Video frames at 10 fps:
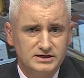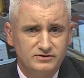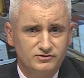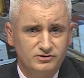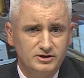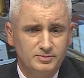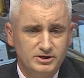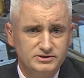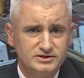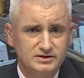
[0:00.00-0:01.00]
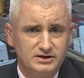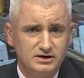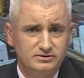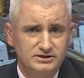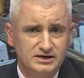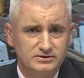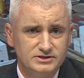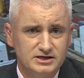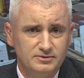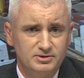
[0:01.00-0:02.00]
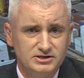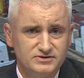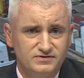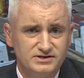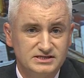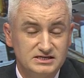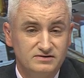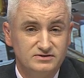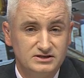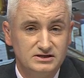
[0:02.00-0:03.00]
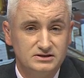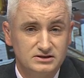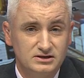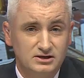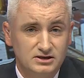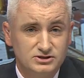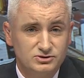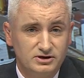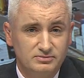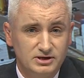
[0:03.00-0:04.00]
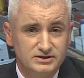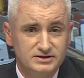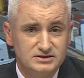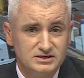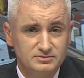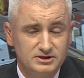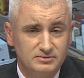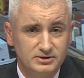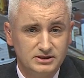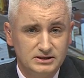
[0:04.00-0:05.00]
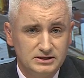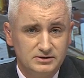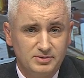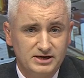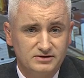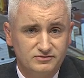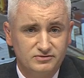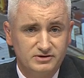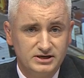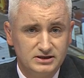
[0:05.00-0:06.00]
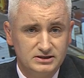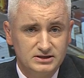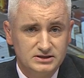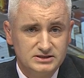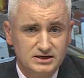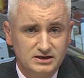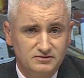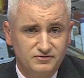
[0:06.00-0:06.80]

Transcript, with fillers: South Korea posted a current account surplus for the seventeenth straight month in September. The Bank of Korea saying